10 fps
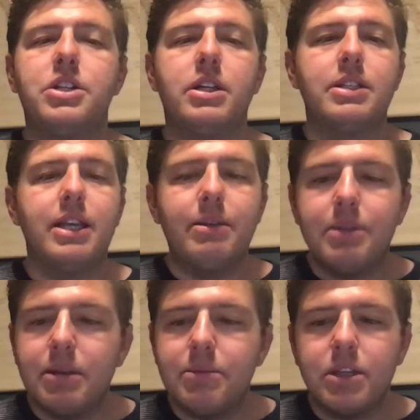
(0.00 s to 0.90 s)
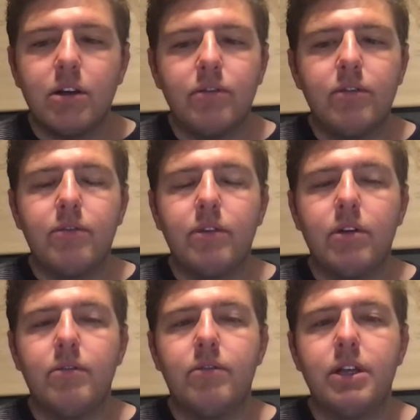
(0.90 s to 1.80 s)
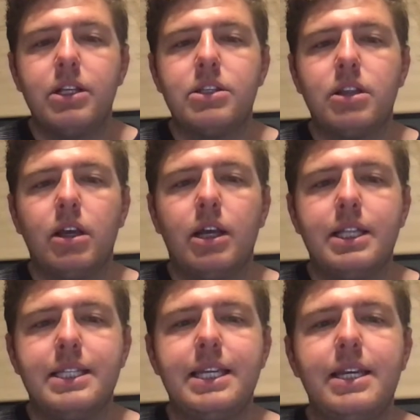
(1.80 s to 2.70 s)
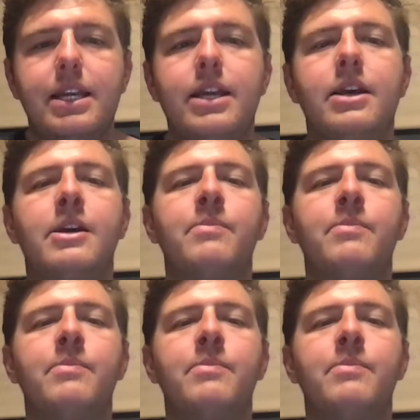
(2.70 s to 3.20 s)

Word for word: He doesn't empty himself of, of his uh, deity.